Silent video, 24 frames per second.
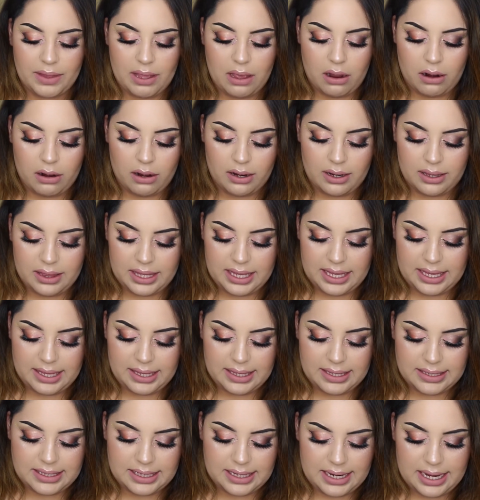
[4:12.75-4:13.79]
are
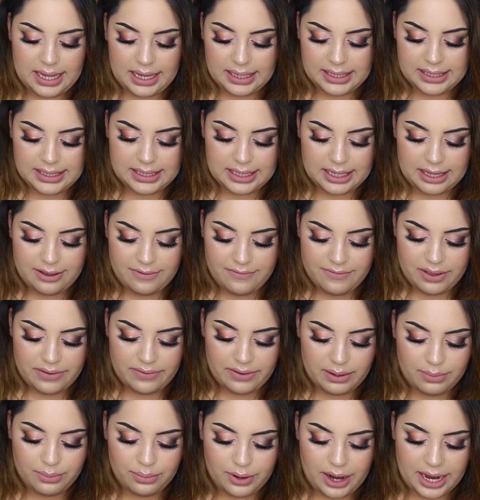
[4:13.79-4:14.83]
these NYX
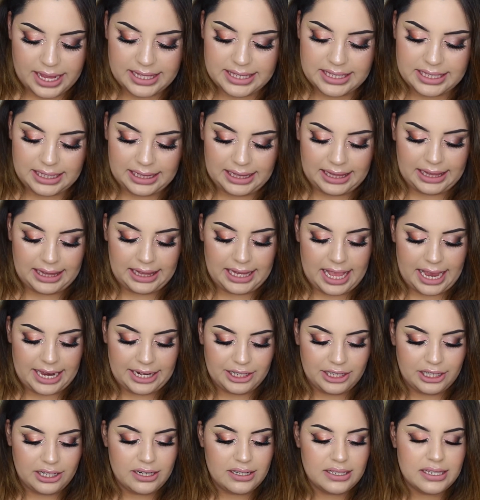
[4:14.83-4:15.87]
Vivid Bright
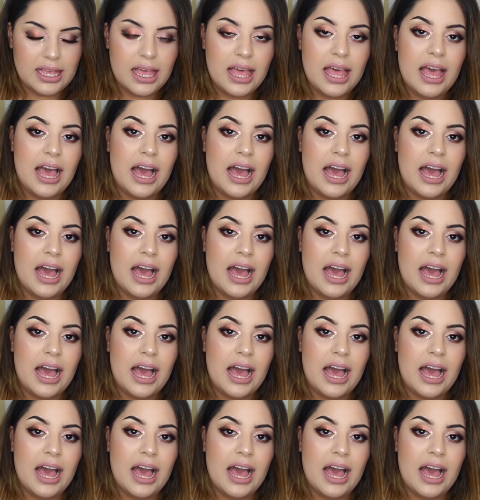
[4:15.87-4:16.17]
liners.